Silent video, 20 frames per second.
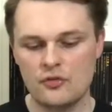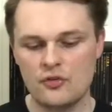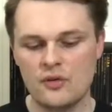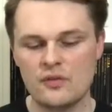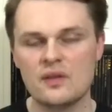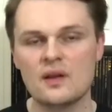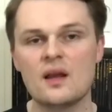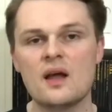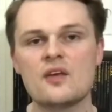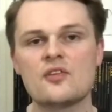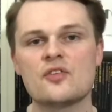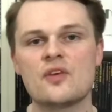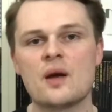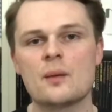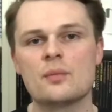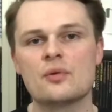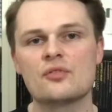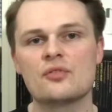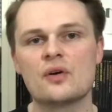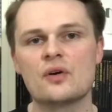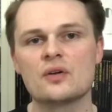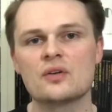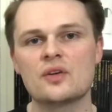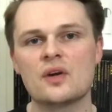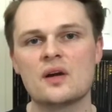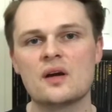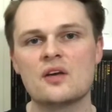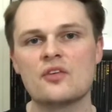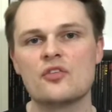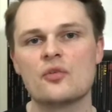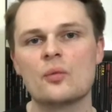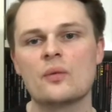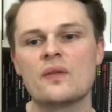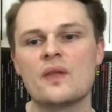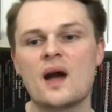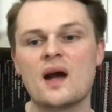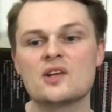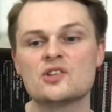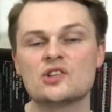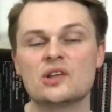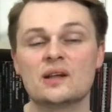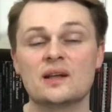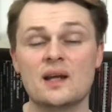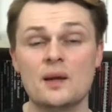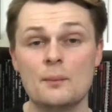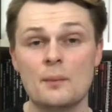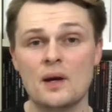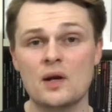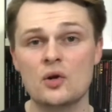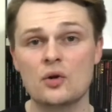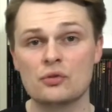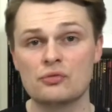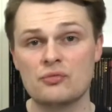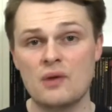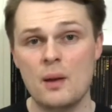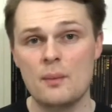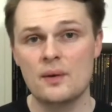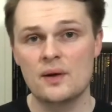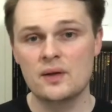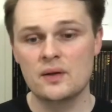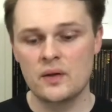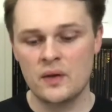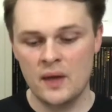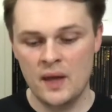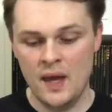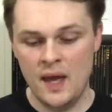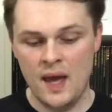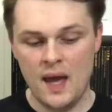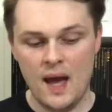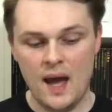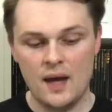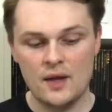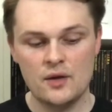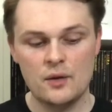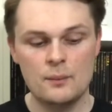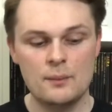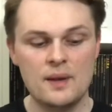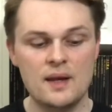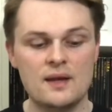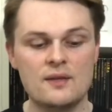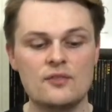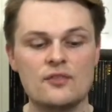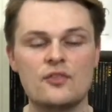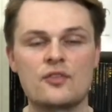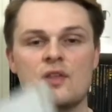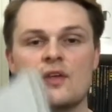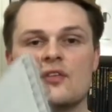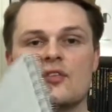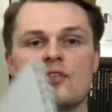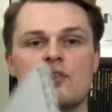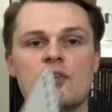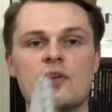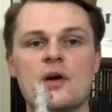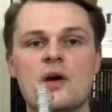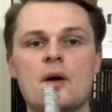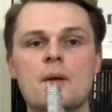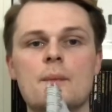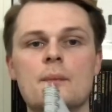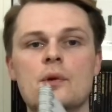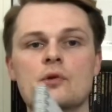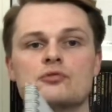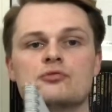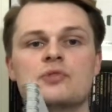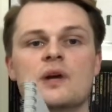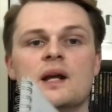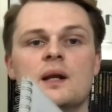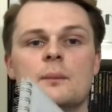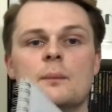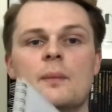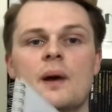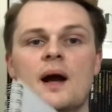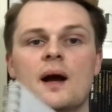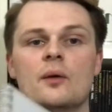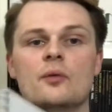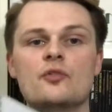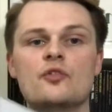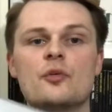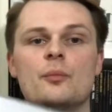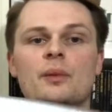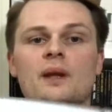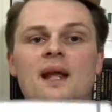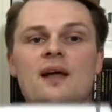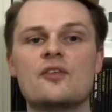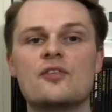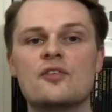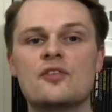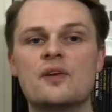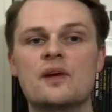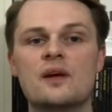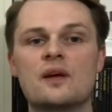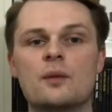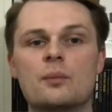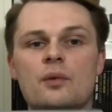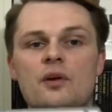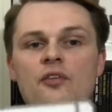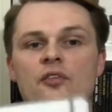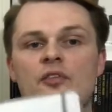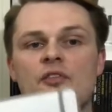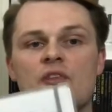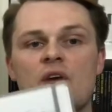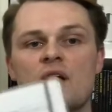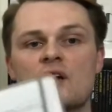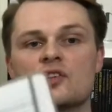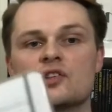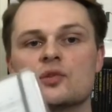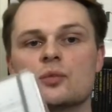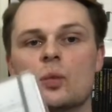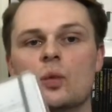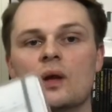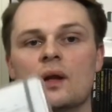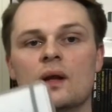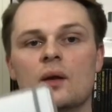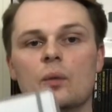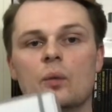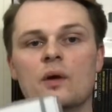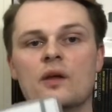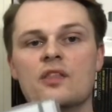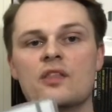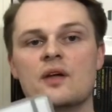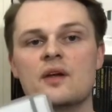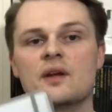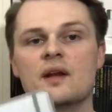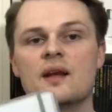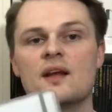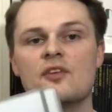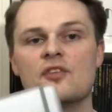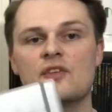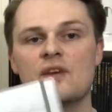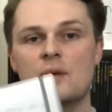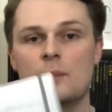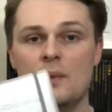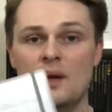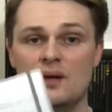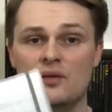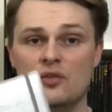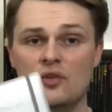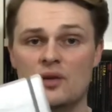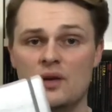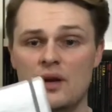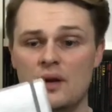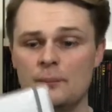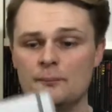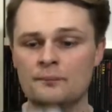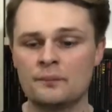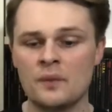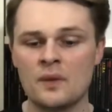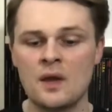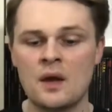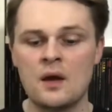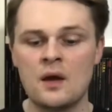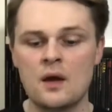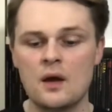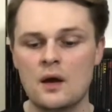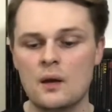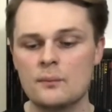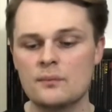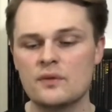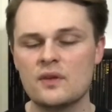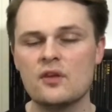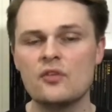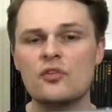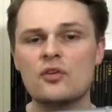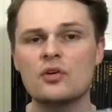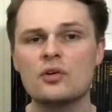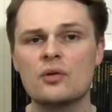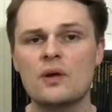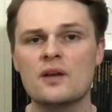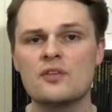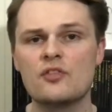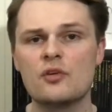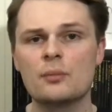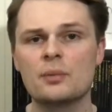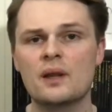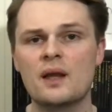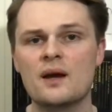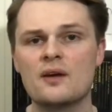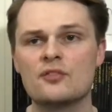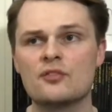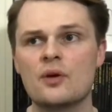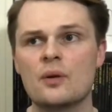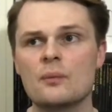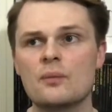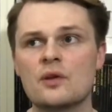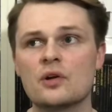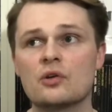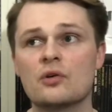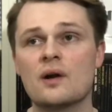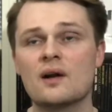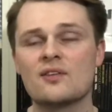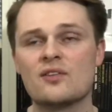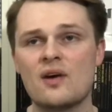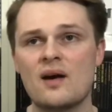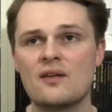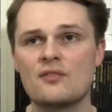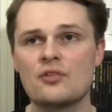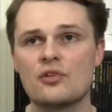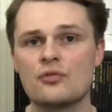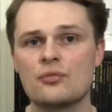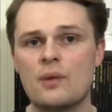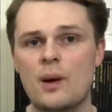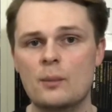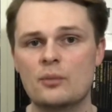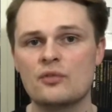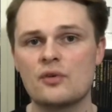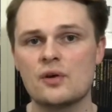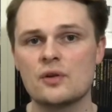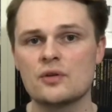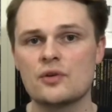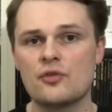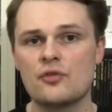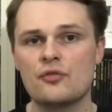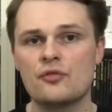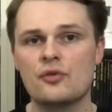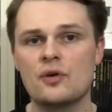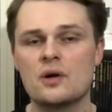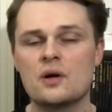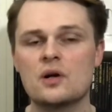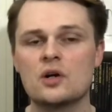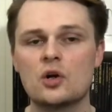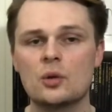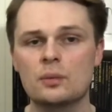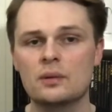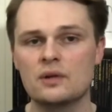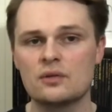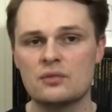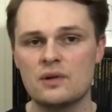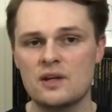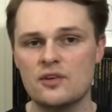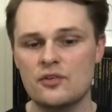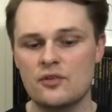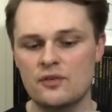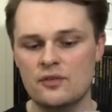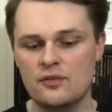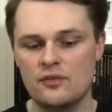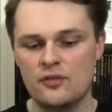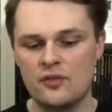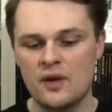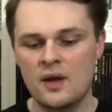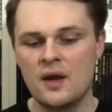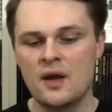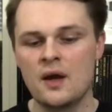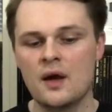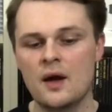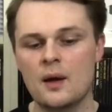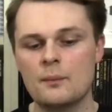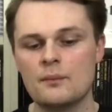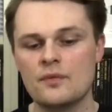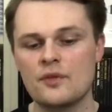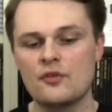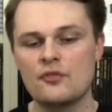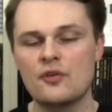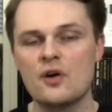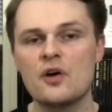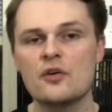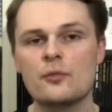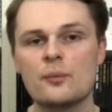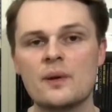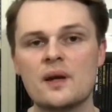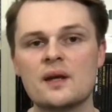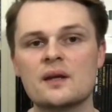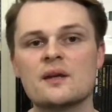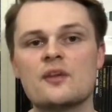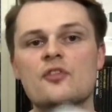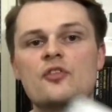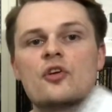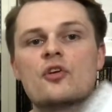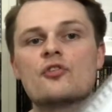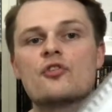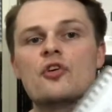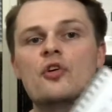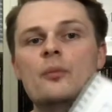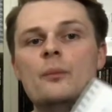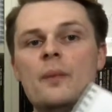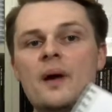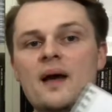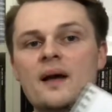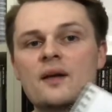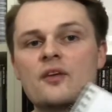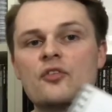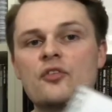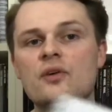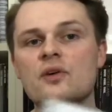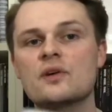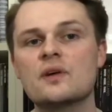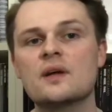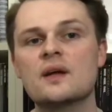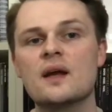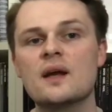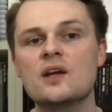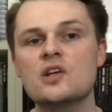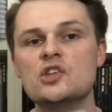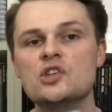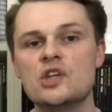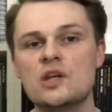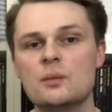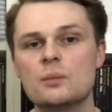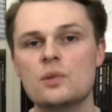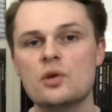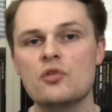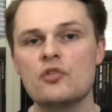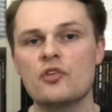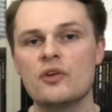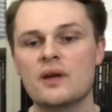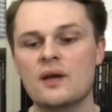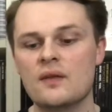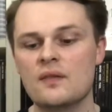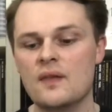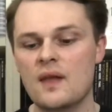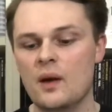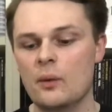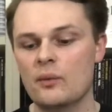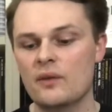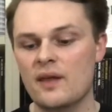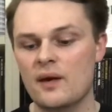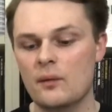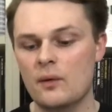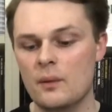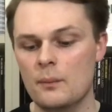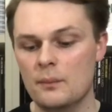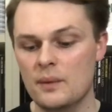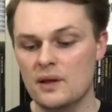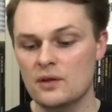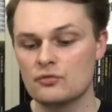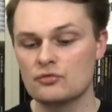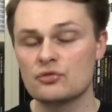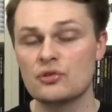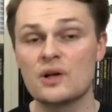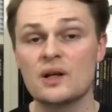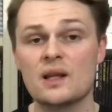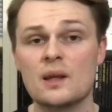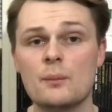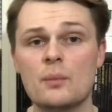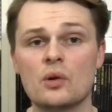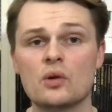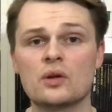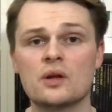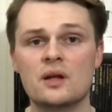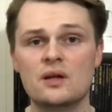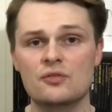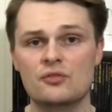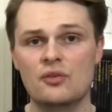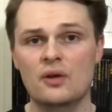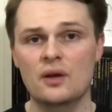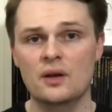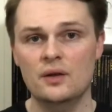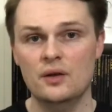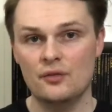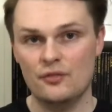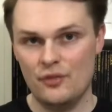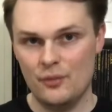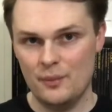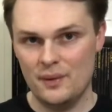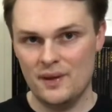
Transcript: So the last type of folder is the one that I actually kit my own rep in, and it's this ring-bound plastic presentation wallet with an elastic band on it. These are great to play from, they're great to have as rep folders for a couple of reasons. The first being, it's not too big, so you can get your sheet music in there without it being really bulky and falling off the